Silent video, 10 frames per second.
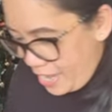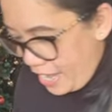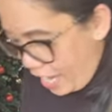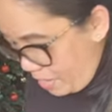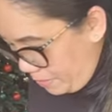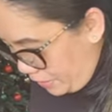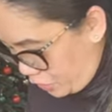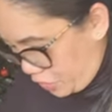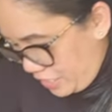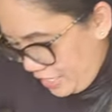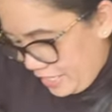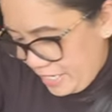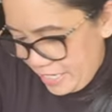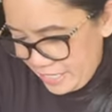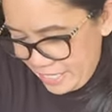how
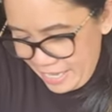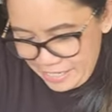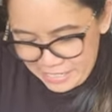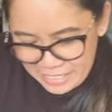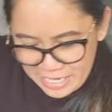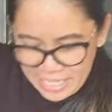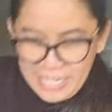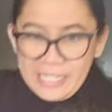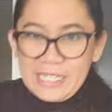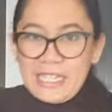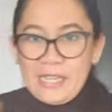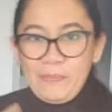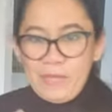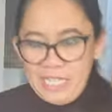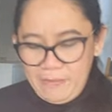much does this
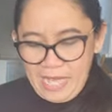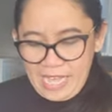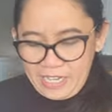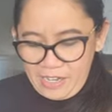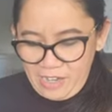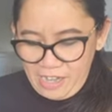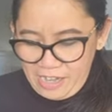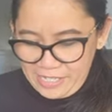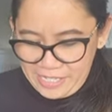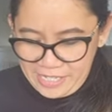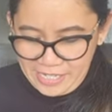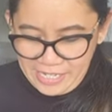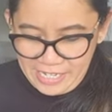mini bag cost?